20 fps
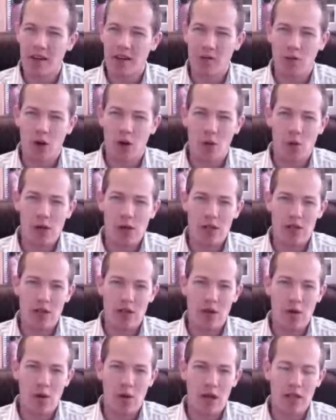of what we
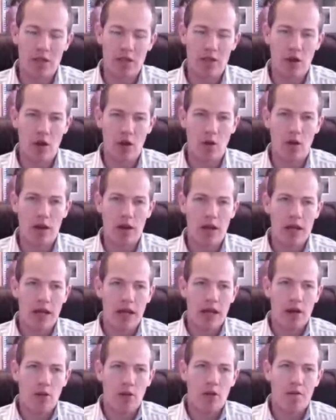do and so
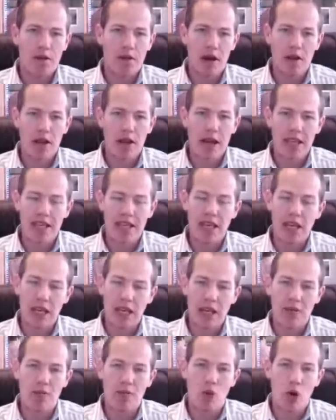we felt like
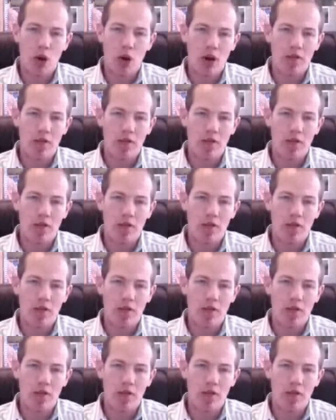getting more